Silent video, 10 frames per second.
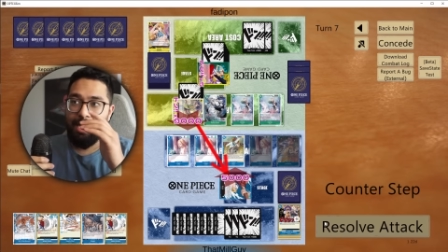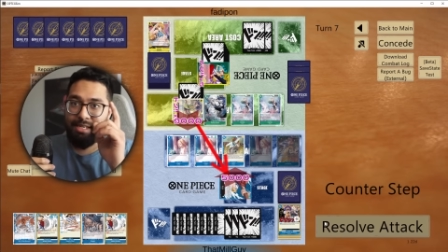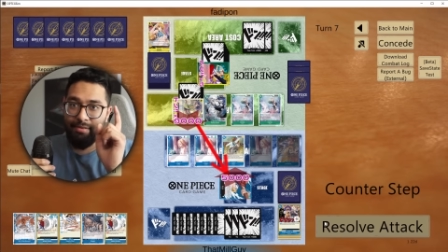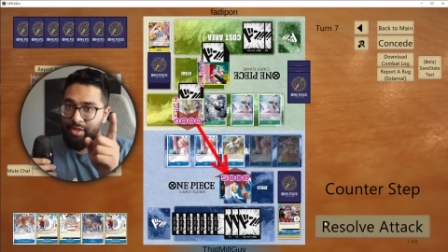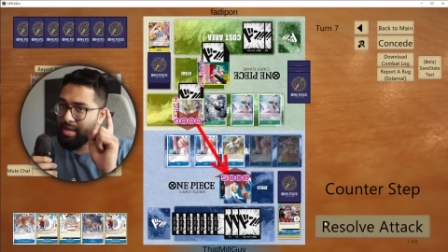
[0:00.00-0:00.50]
I
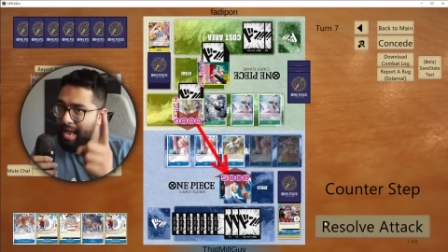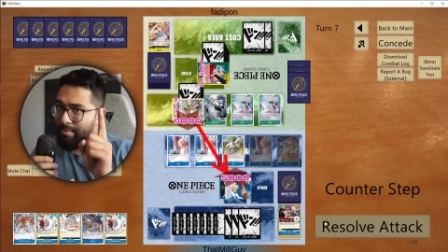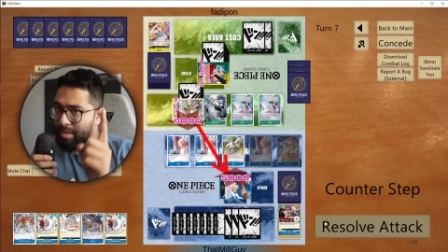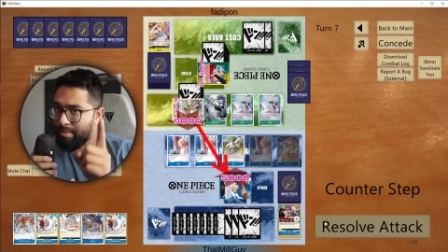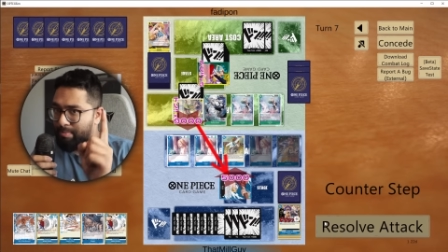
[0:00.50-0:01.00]
definitely
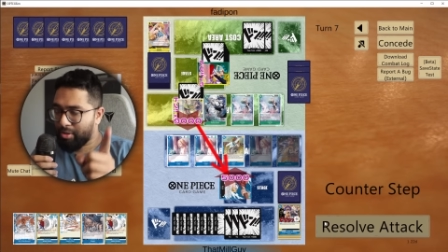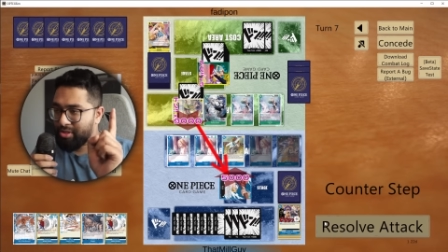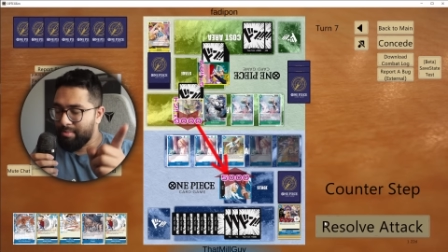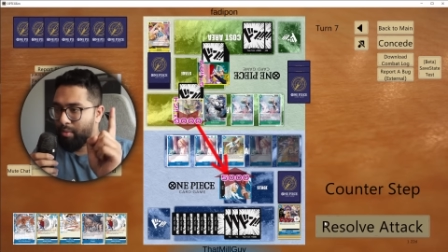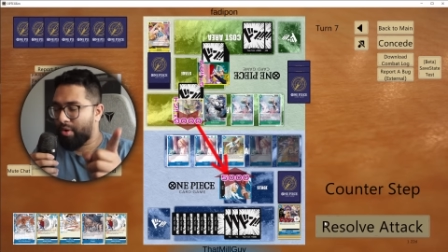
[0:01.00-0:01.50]
am going to be
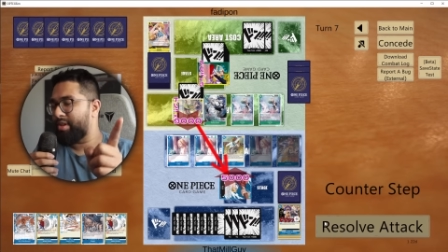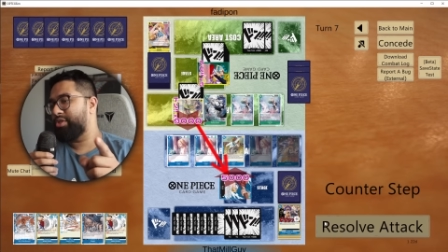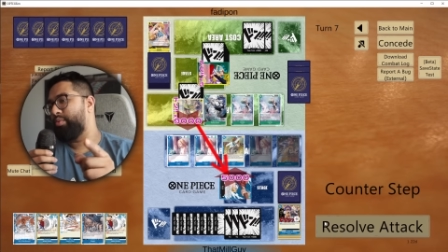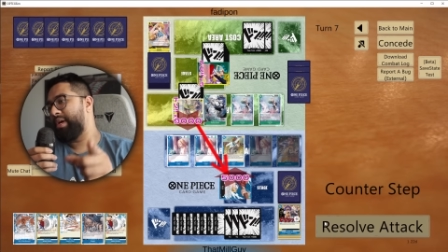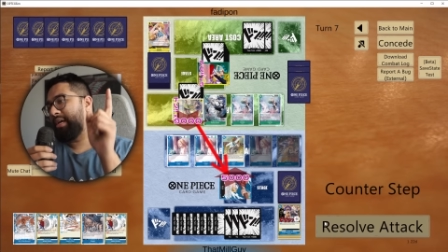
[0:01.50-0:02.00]
posting more
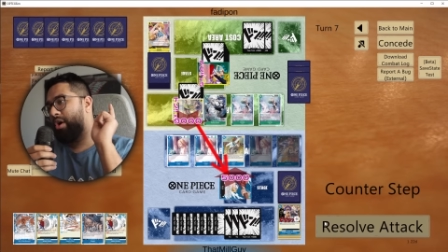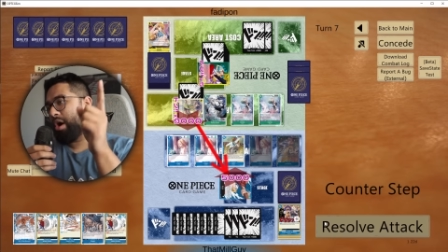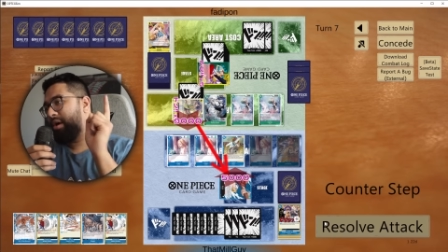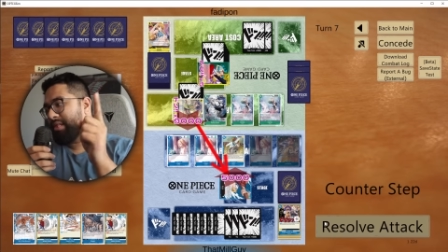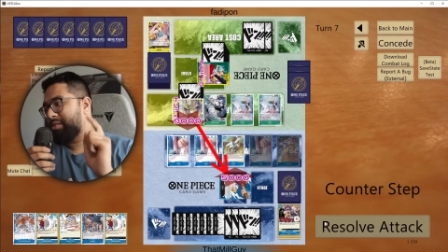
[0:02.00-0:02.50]
this week
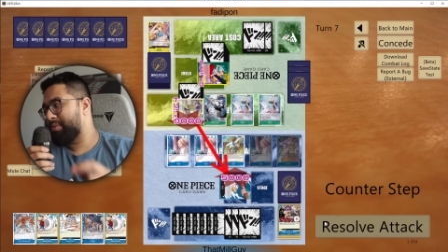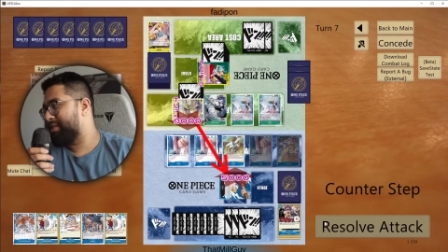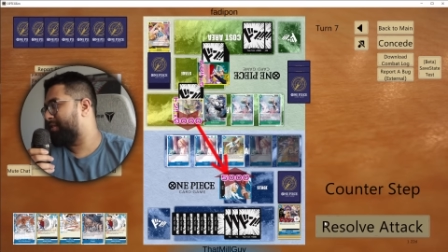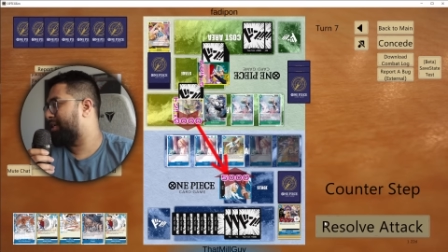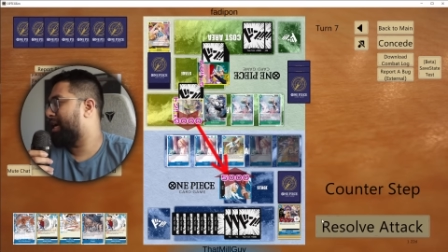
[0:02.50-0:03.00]
on this
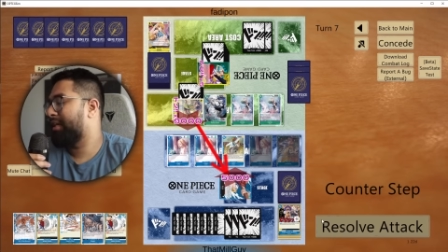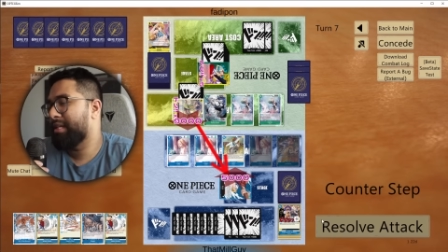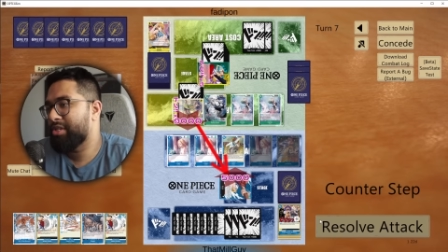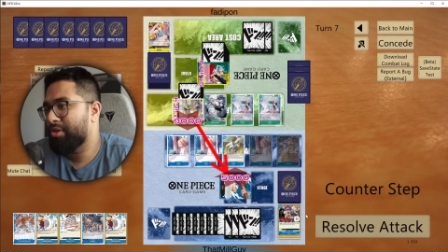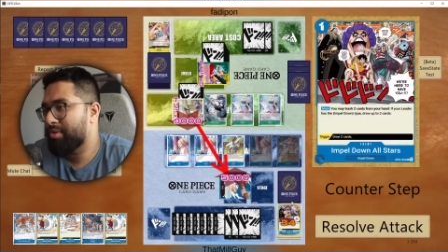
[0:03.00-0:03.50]
specific deck
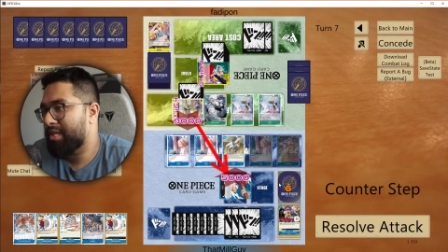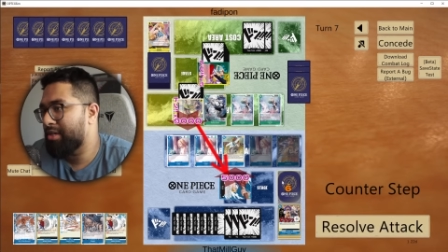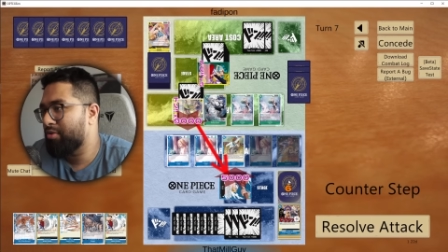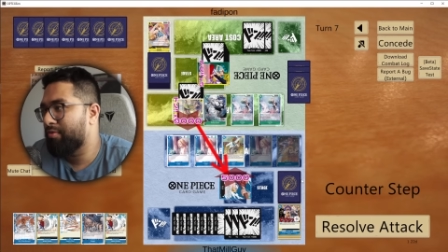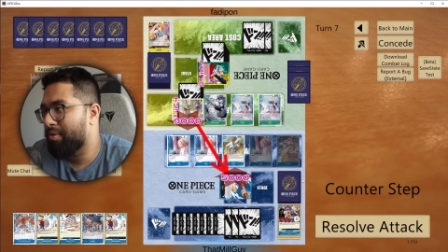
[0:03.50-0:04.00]
list, so stay
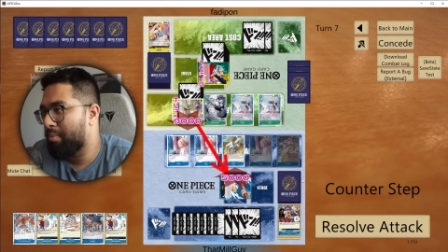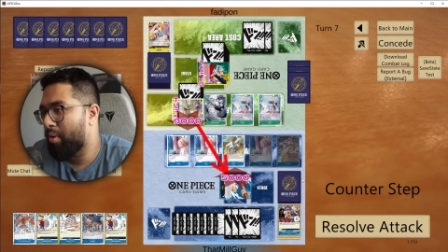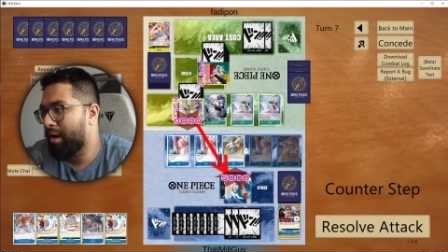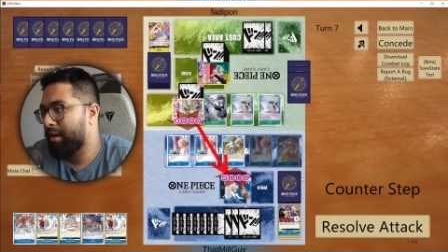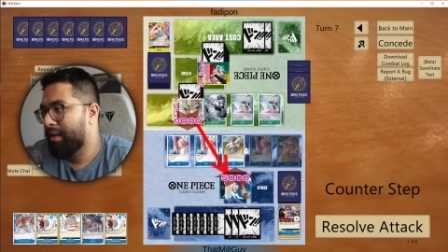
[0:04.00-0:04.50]
tuned for
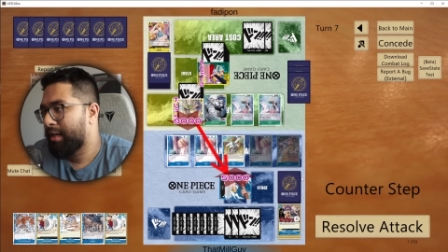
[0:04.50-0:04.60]
more.